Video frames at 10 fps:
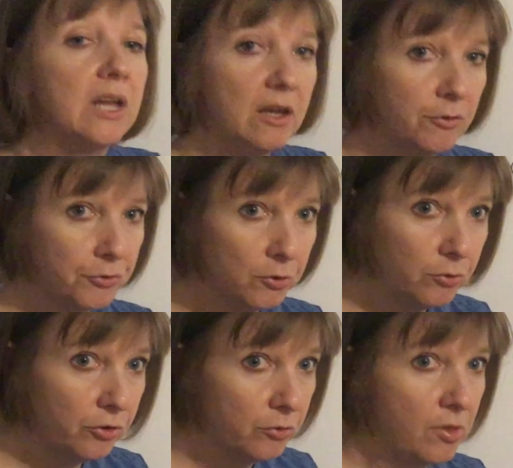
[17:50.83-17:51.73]
If
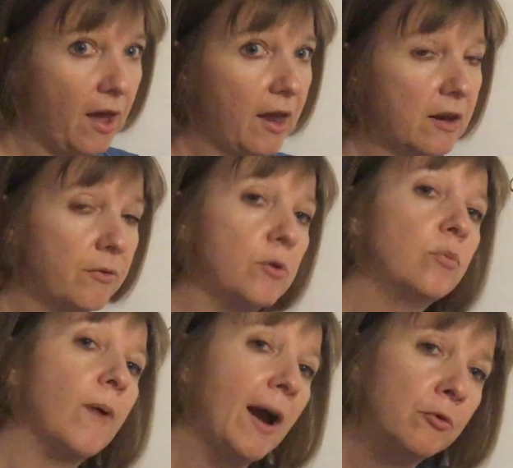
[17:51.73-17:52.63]
you do that, if you
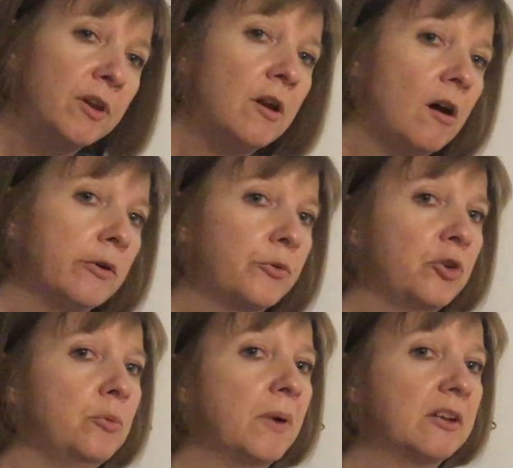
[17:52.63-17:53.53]
round it off
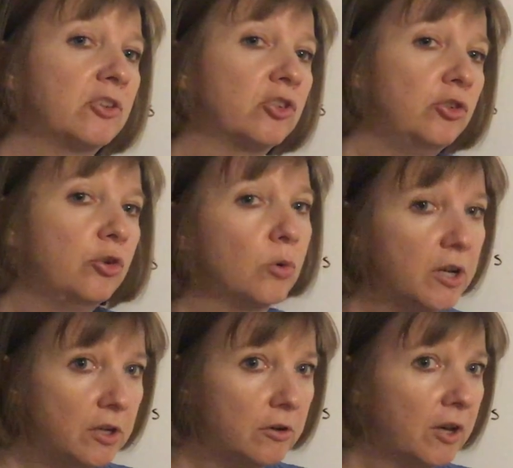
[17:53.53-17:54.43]
too much
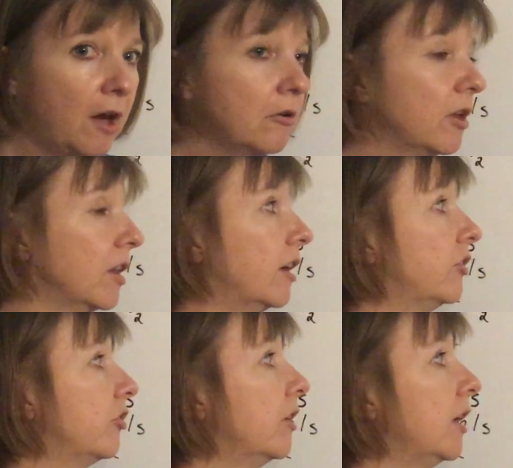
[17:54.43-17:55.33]
during your
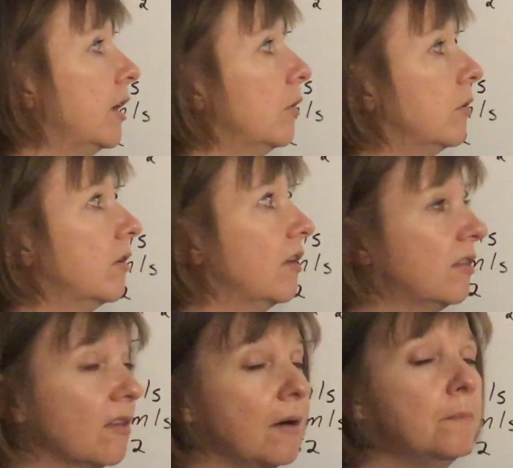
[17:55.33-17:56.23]
calculation,
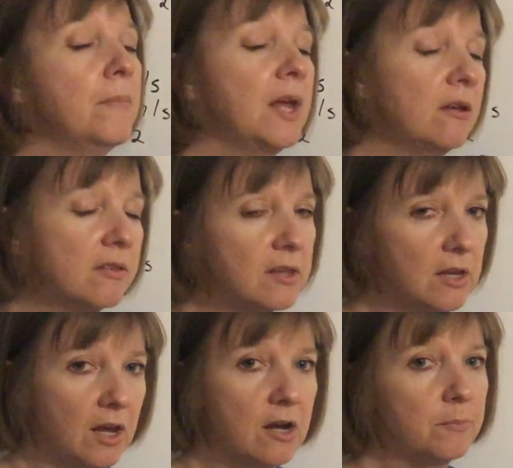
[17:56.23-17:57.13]
it's
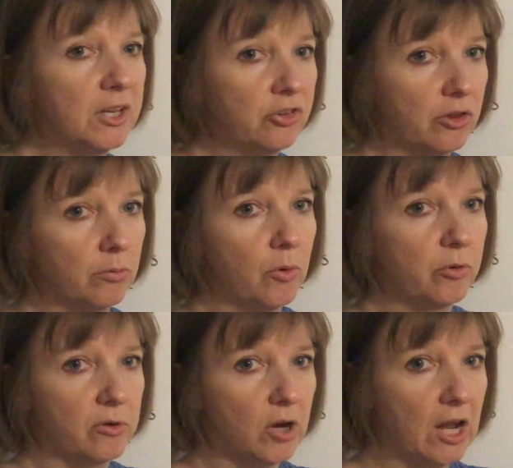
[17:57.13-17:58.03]
amazing how much it
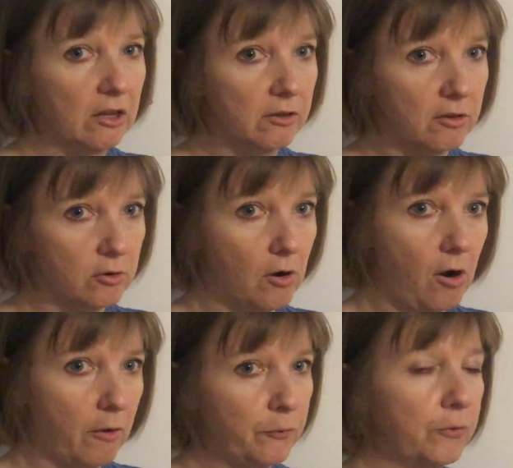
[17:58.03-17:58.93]
throws your answer
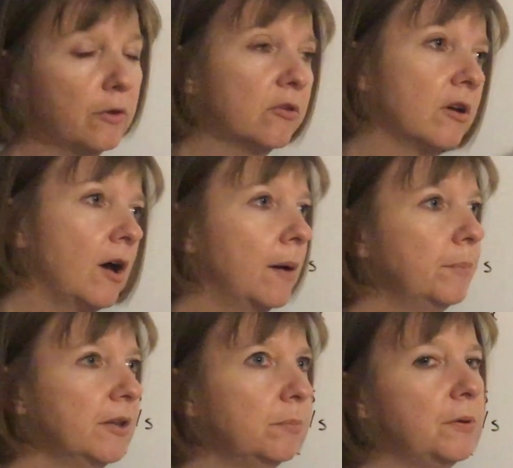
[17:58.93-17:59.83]
off. There's a
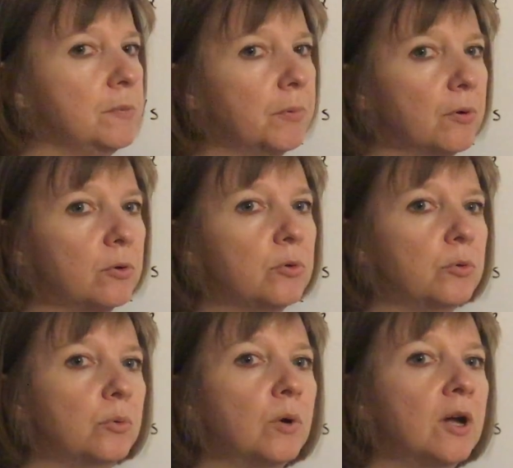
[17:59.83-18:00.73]
couple of people
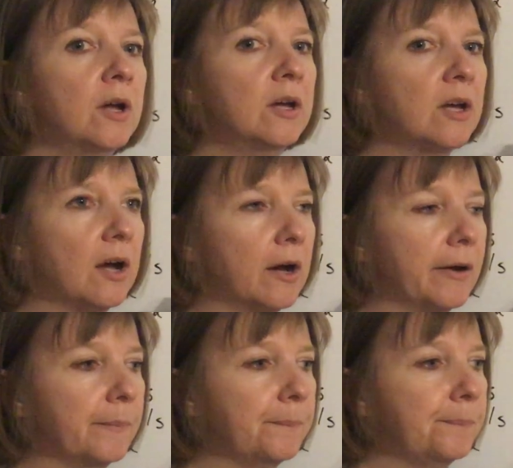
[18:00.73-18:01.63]
who
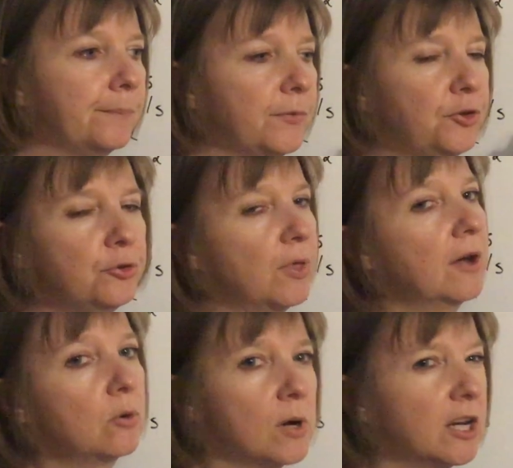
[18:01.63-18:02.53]
do
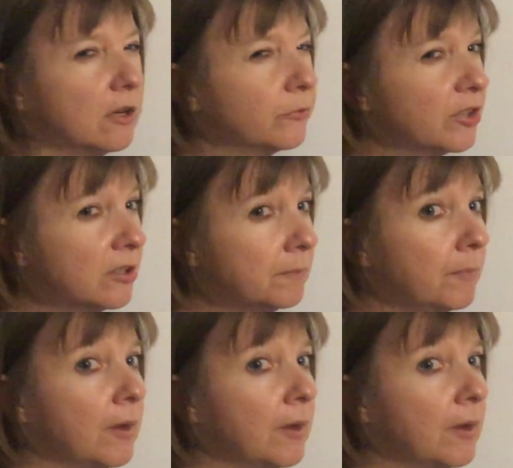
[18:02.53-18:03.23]
that quite often.